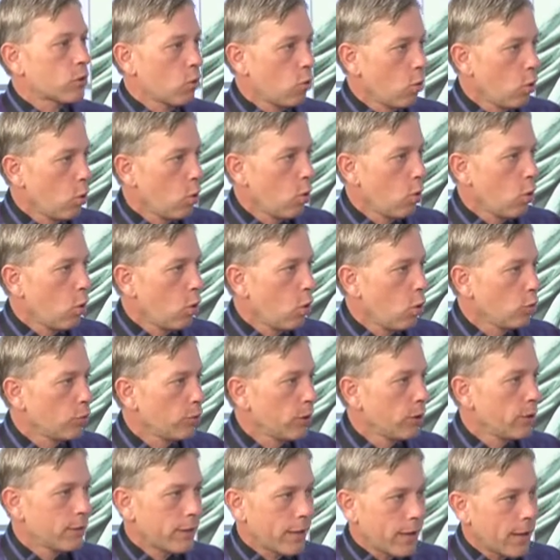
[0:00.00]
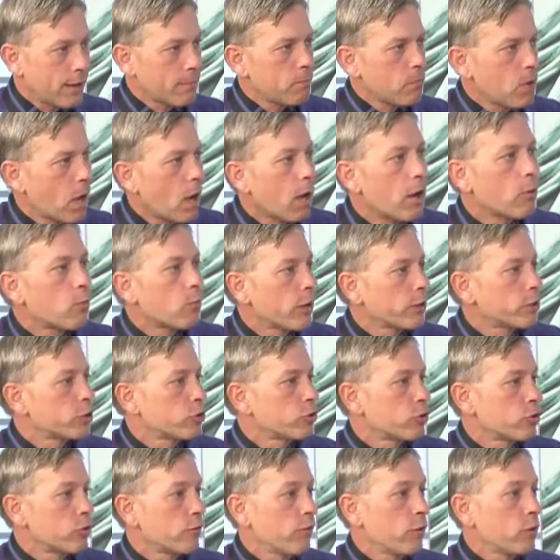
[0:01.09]
told that I'm not
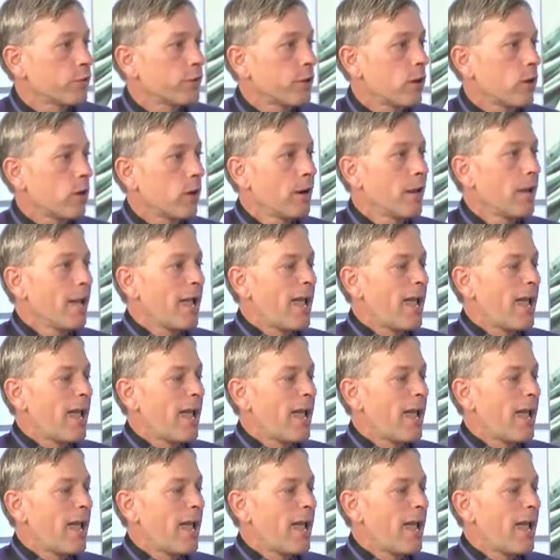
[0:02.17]
registered to vote there.